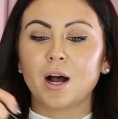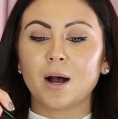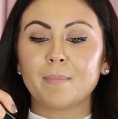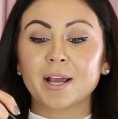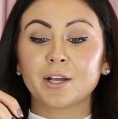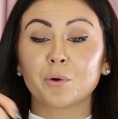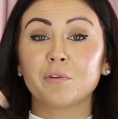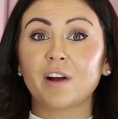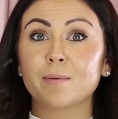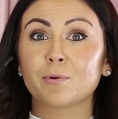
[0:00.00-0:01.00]
um,
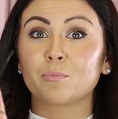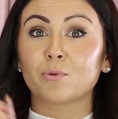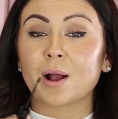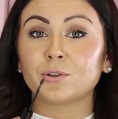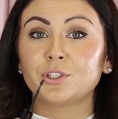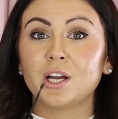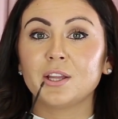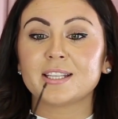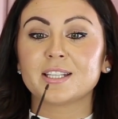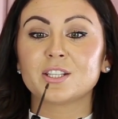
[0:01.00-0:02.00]
microfiber brow
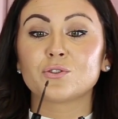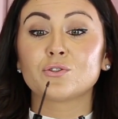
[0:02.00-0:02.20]
gel. This is